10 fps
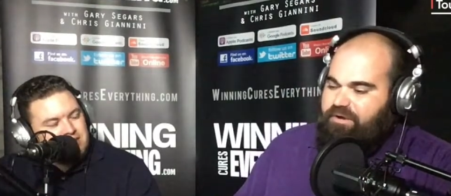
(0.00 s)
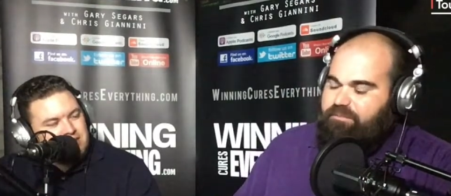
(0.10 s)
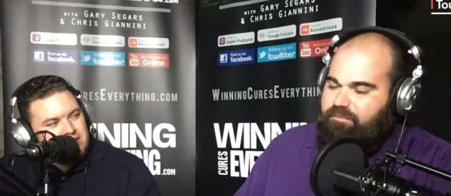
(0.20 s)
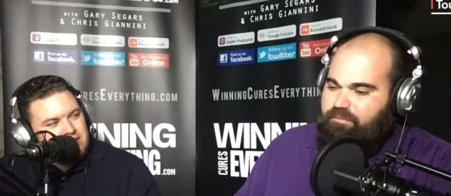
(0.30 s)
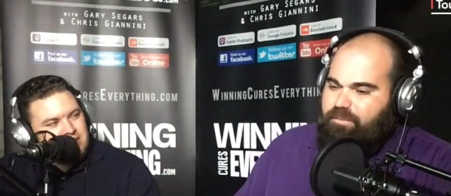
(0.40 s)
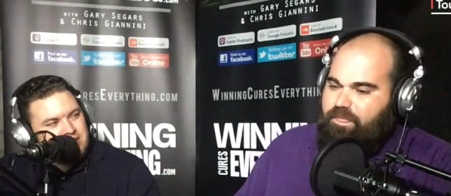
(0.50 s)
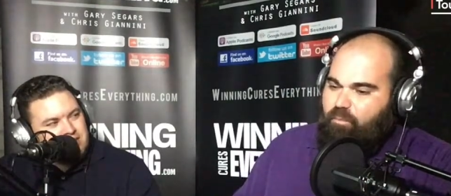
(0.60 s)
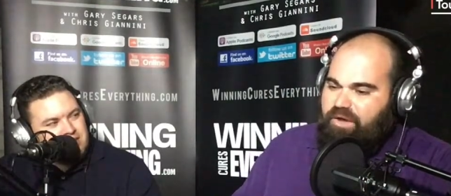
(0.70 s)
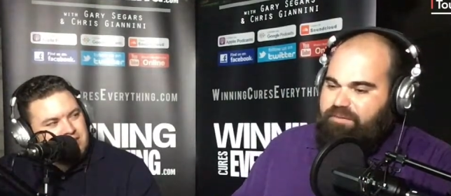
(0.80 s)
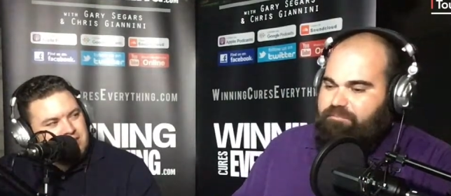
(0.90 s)
Speaker 1: it.
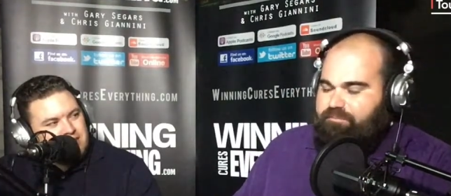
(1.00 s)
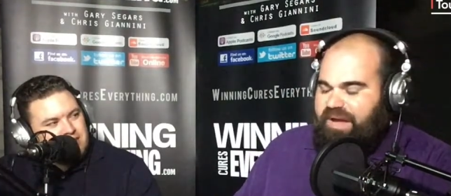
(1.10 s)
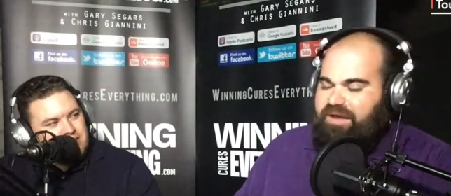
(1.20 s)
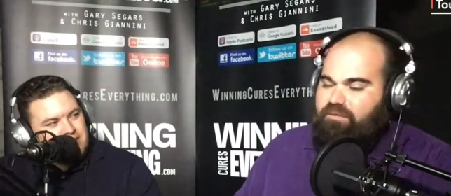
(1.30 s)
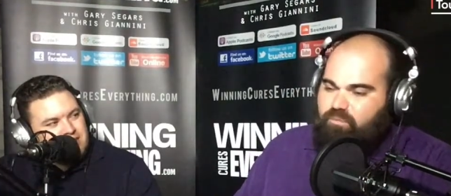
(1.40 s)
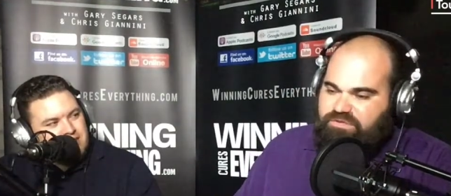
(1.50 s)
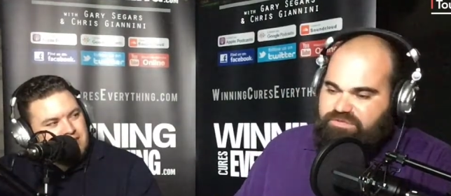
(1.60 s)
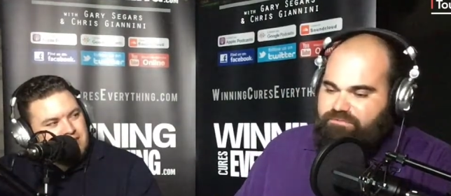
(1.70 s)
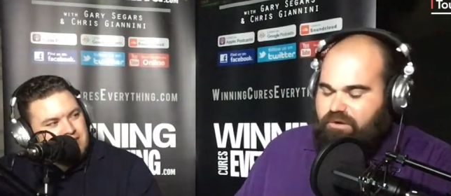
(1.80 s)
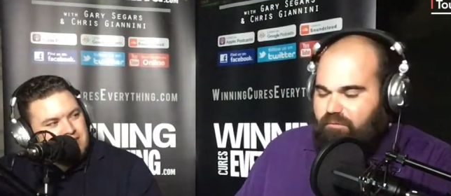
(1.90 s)
When Peyton
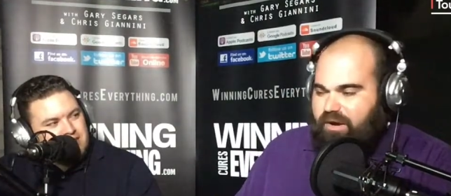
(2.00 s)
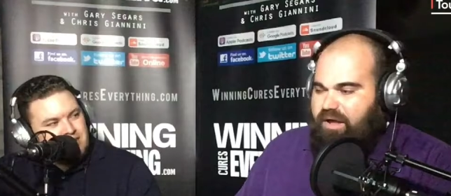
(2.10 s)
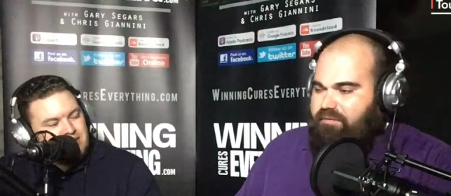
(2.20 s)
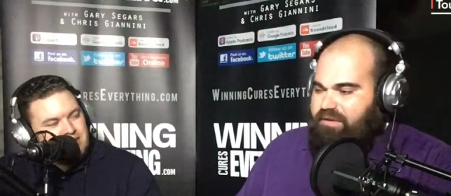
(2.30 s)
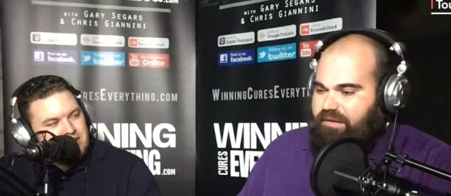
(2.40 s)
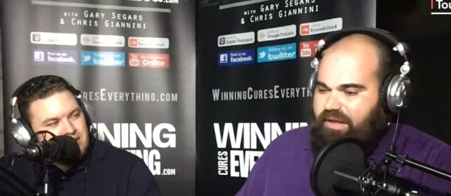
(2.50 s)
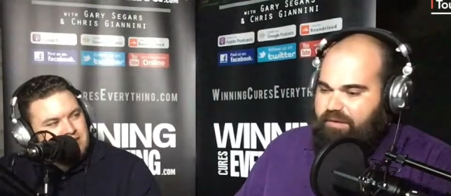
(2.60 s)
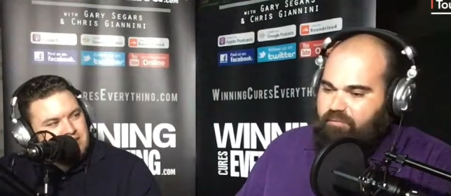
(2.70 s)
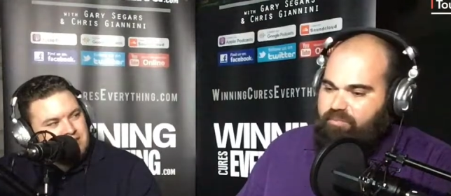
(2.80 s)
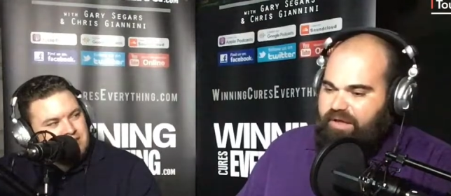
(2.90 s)
was around and they
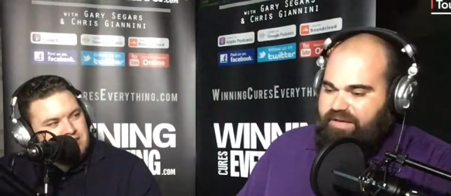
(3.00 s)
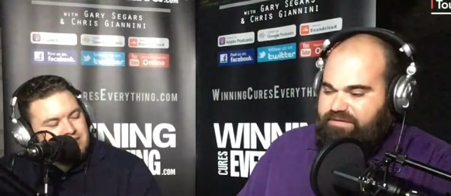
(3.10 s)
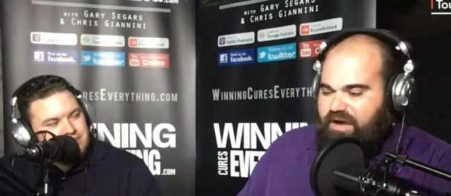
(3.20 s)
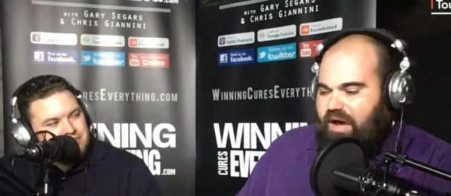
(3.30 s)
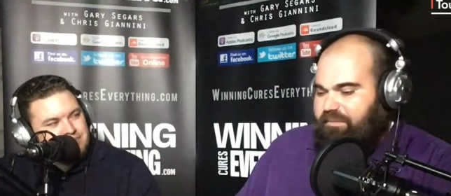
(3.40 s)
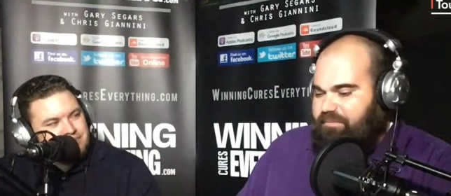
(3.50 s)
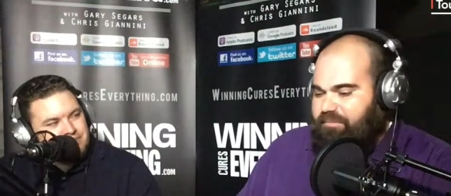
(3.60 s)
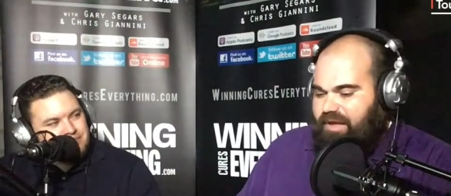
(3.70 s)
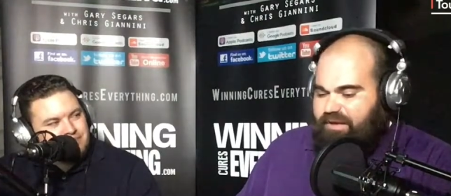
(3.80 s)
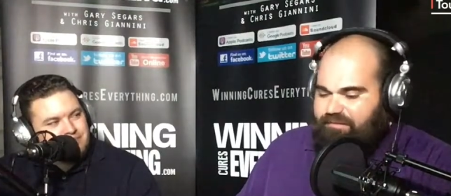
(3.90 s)
were playing Tom and
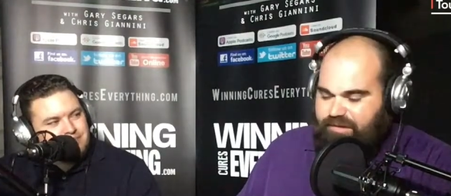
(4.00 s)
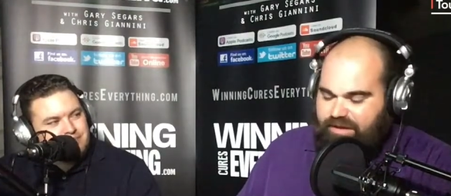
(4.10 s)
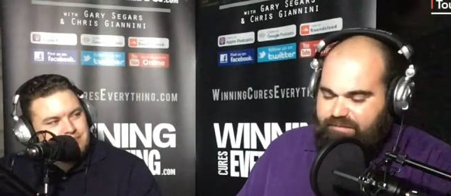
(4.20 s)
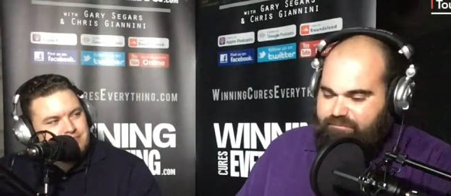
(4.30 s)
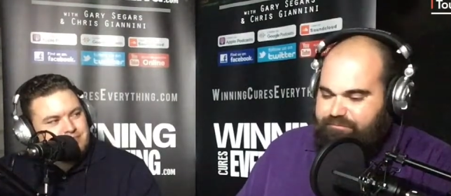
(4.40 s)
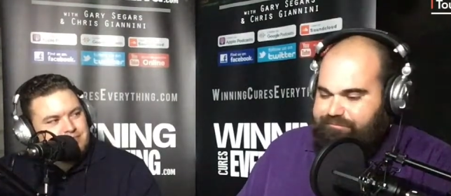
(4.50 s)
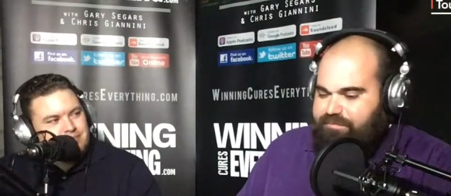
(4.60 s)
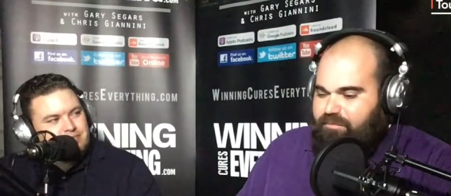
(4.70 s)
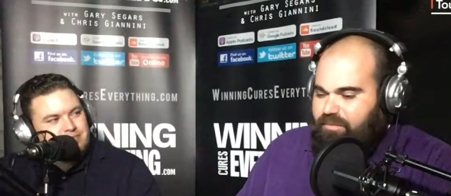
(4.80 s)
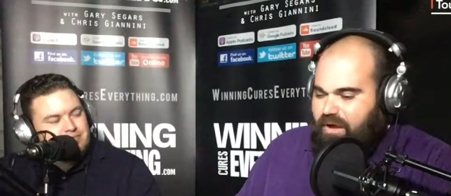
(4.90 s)

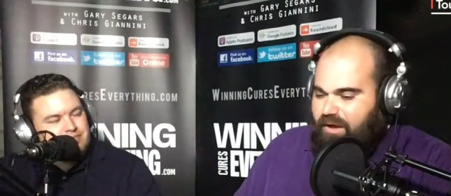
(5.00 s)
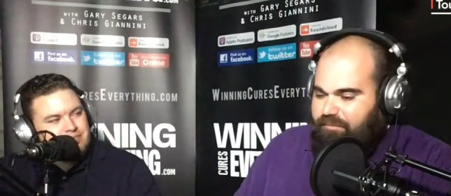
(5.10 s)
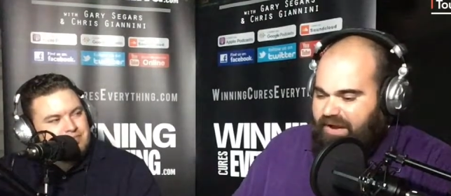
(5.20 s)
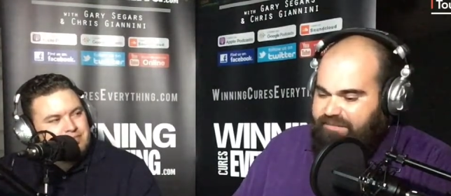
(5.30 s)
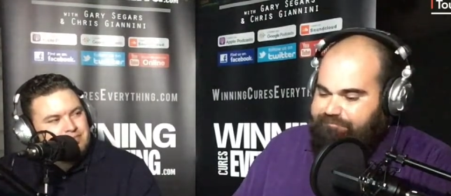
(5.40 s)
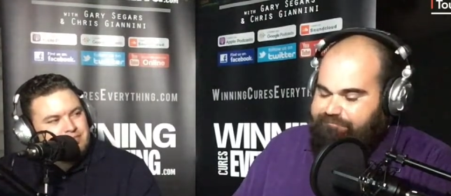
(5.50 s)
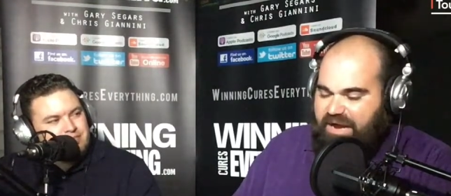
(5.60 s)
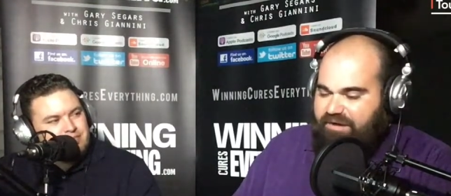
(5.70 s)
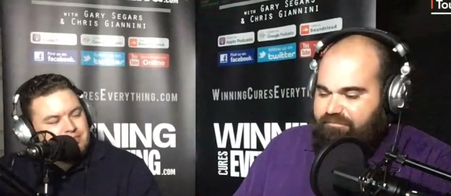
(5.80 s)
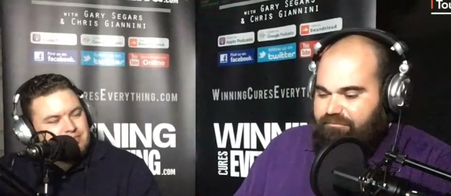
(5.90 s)
Peyton
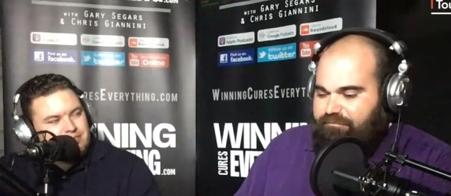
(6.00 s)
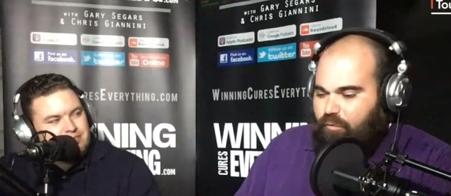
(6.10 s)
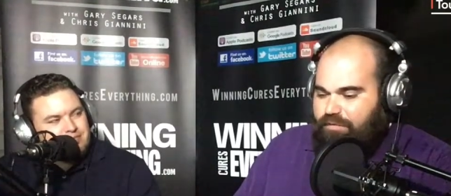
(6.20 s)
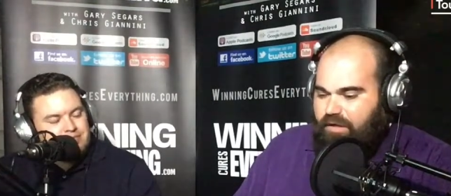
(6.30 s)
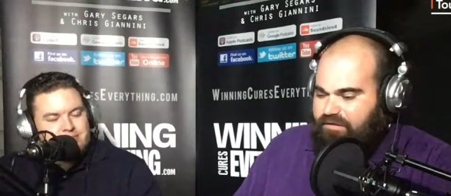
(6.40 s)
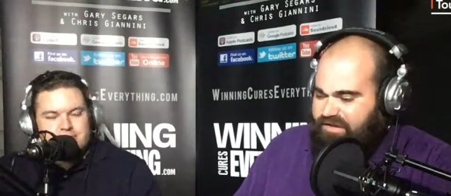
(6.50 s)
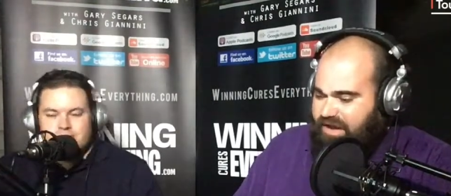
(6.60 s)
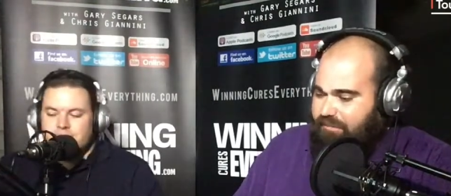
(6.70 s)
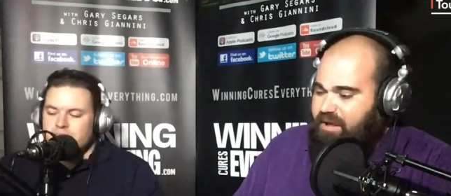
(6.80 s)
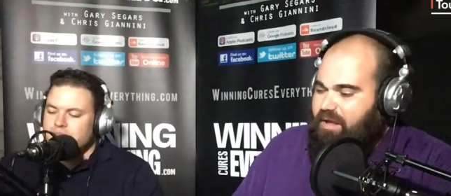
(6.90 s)
back and forth all the
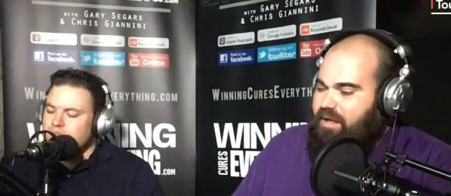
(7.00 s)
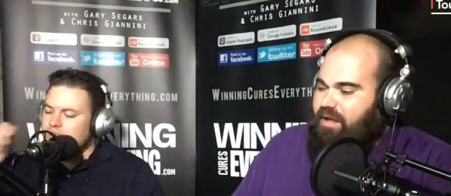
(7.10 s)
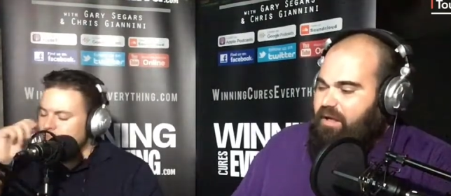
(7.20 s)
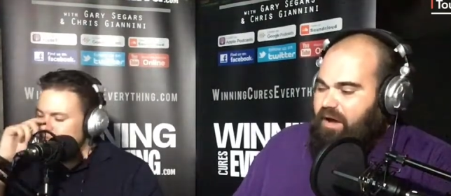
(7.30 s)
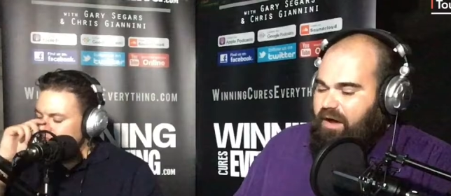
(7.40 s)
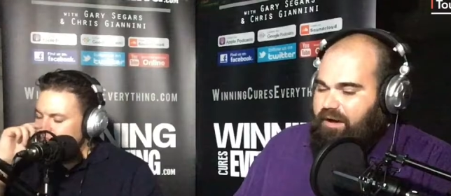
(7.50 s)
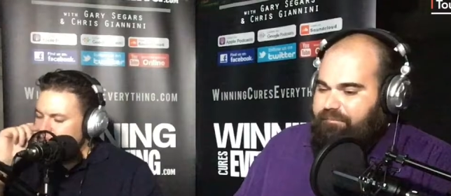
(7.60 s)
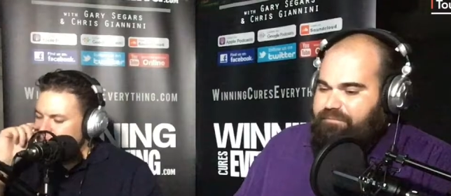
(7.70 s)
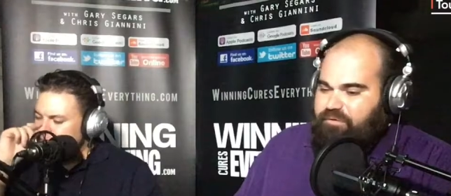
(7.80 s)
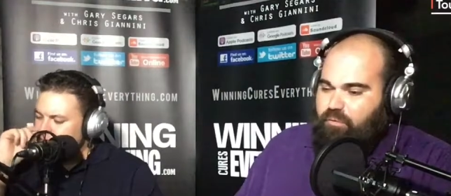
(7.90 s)
time.
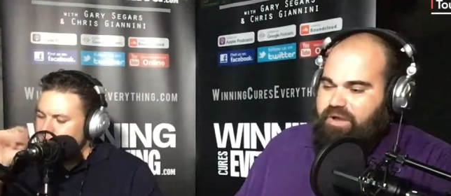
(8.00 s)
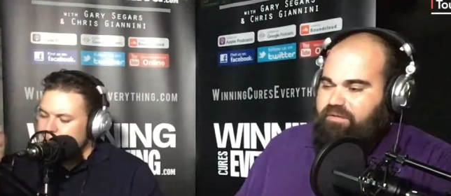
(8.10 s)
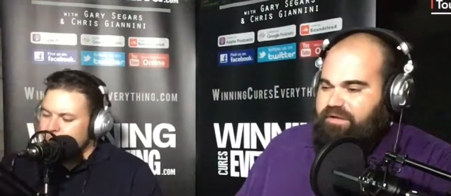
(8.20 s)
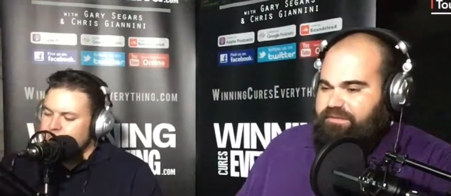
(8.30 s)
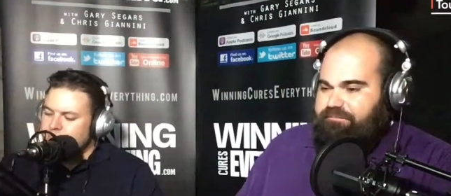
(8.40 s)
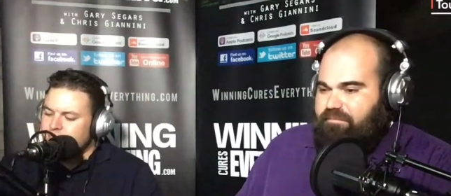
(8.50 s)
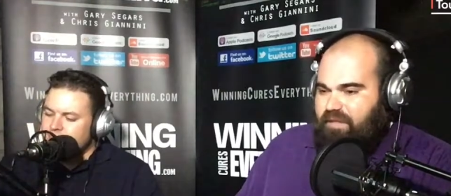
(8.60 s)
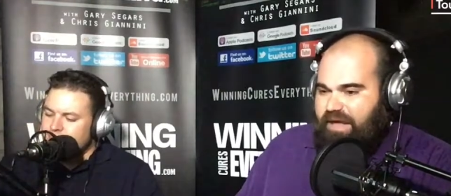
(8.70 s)
New England,